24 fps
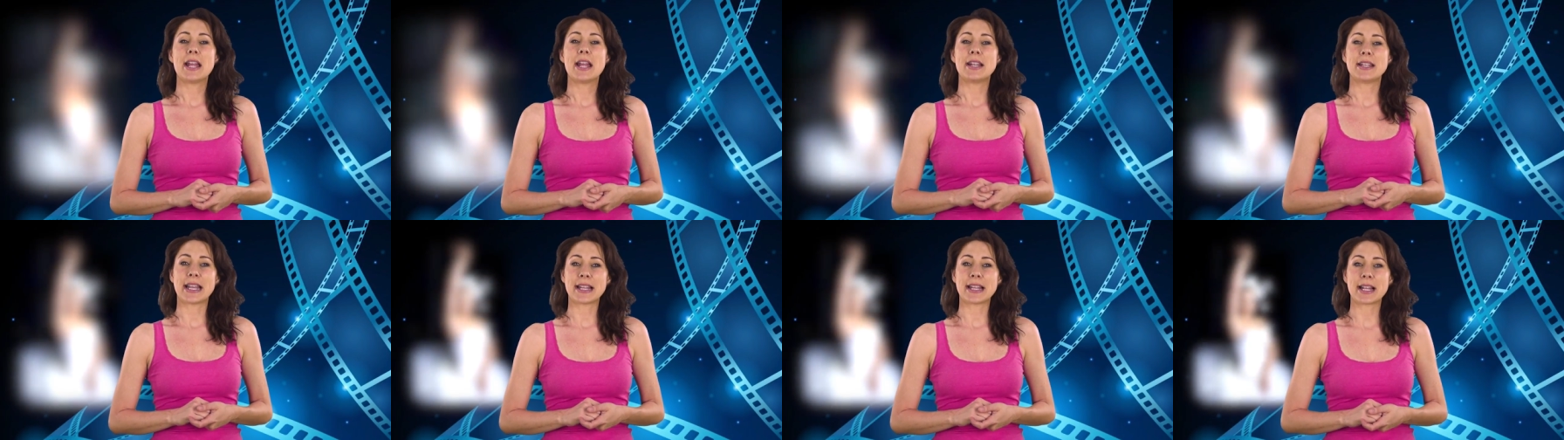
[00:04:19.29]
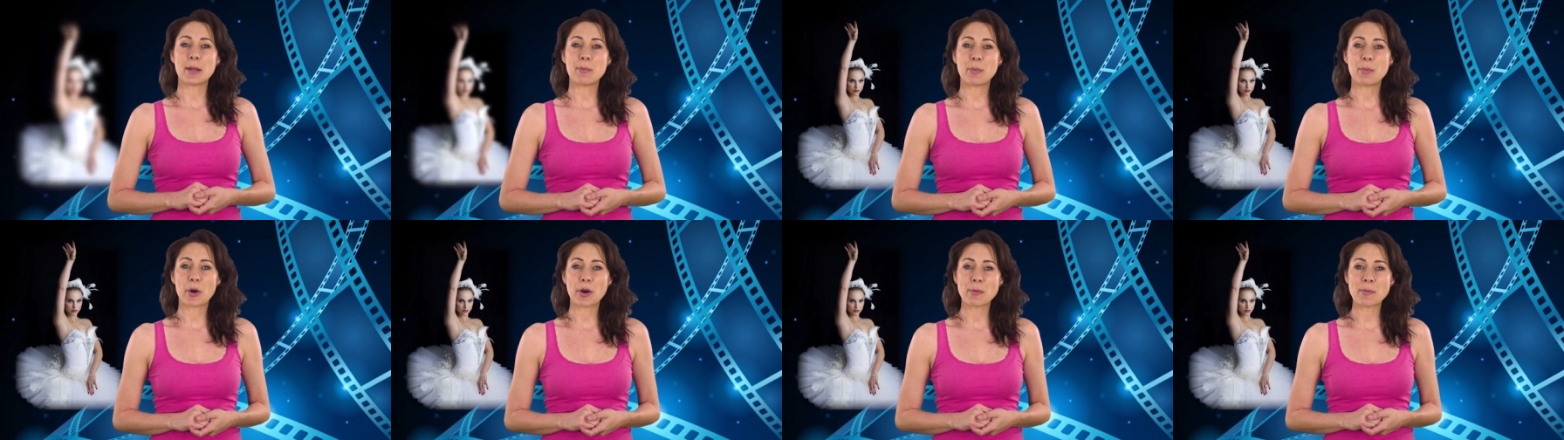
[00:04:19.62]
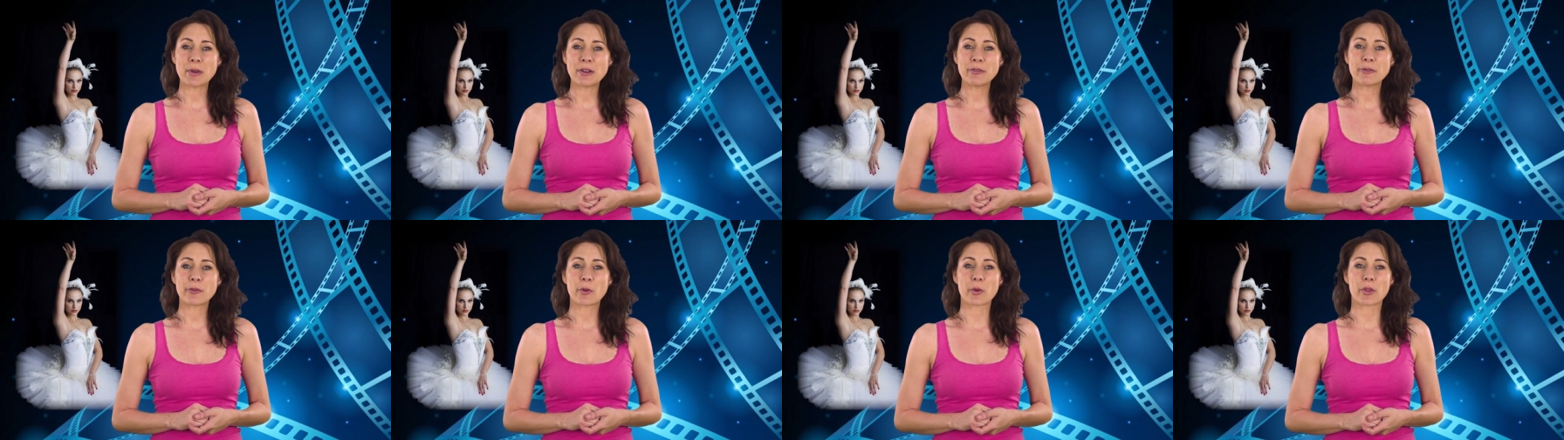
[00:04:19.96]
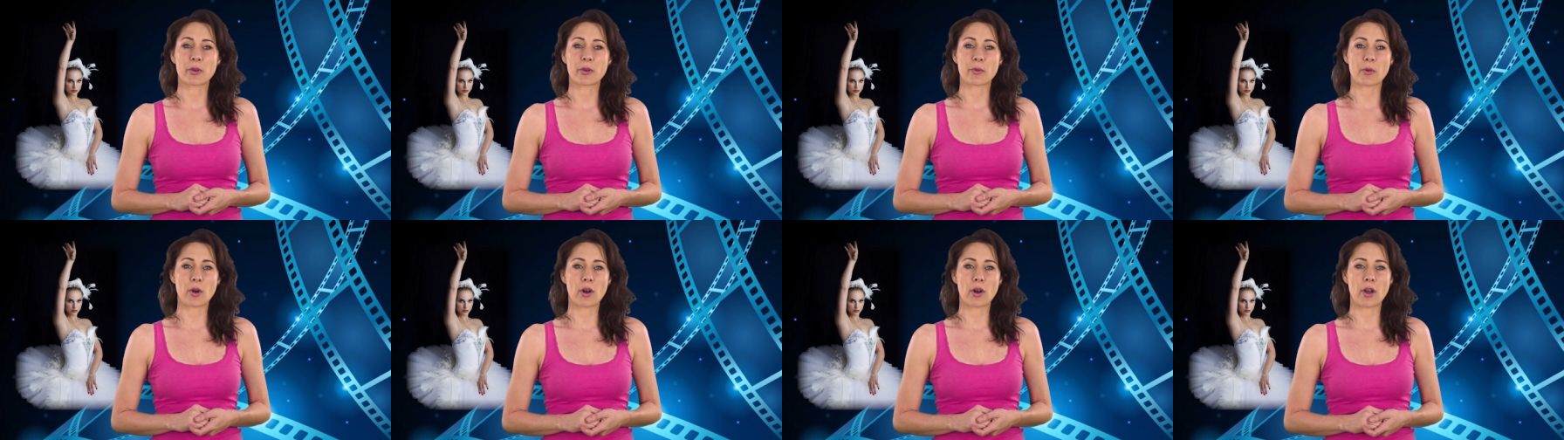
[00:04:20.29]
Natalie Portman, for
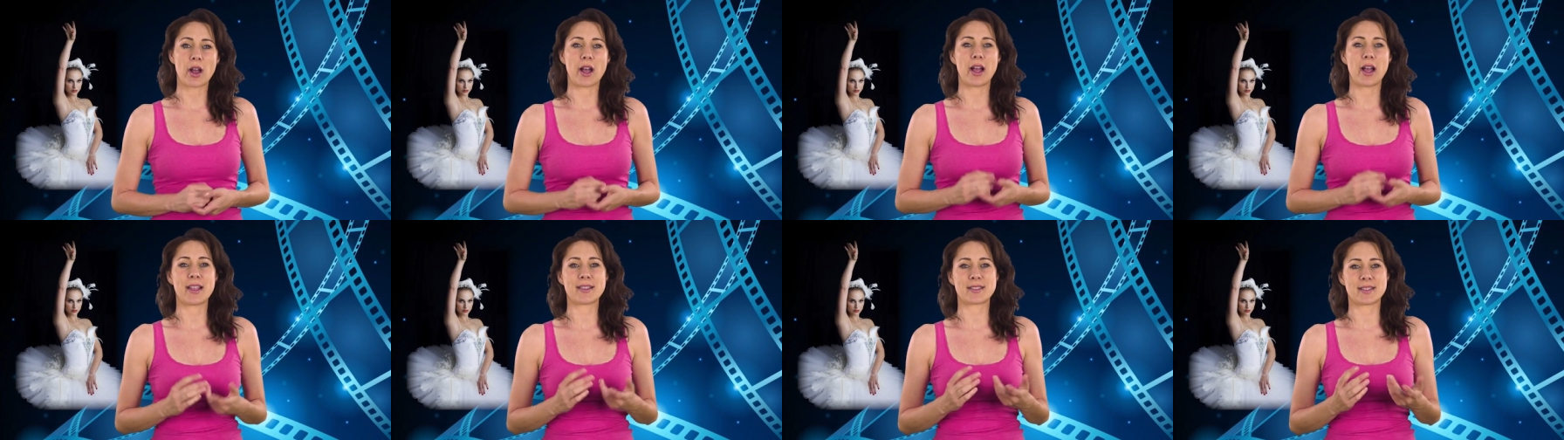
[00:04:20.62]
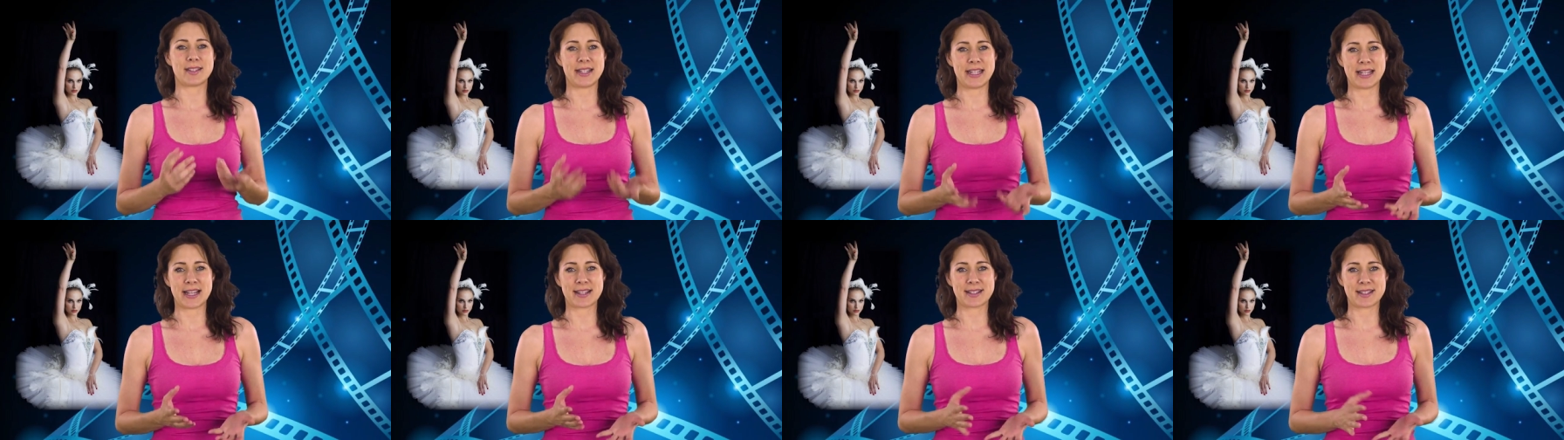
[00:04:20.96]
the role as Nina